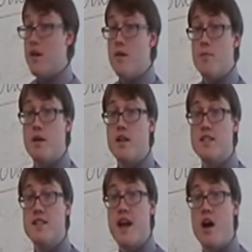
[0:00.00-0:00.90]
Because
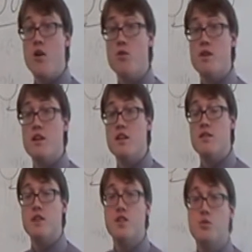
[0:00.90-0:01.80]
now the
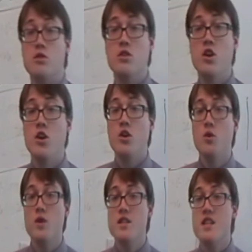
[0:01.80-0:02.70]
individual who
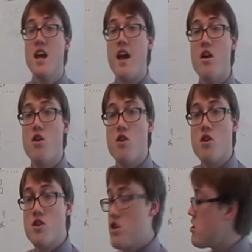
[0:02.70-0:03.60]
is the
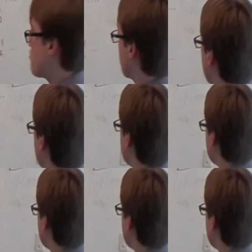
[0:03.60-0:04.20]
heir to the throne